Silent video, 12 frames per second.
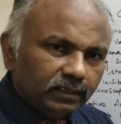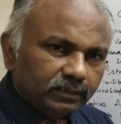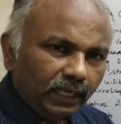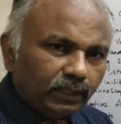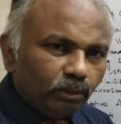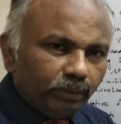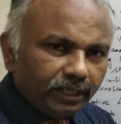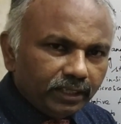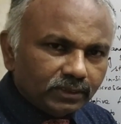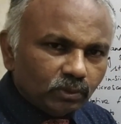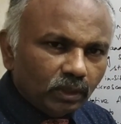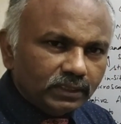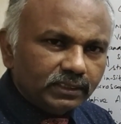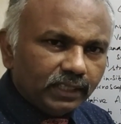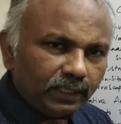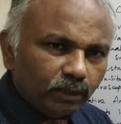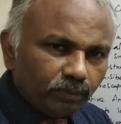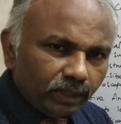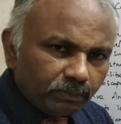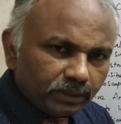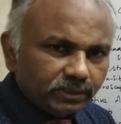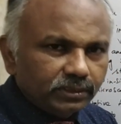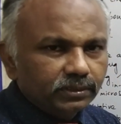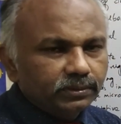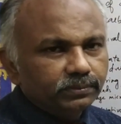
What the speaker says: Thank you, my dear students. Thank you very much.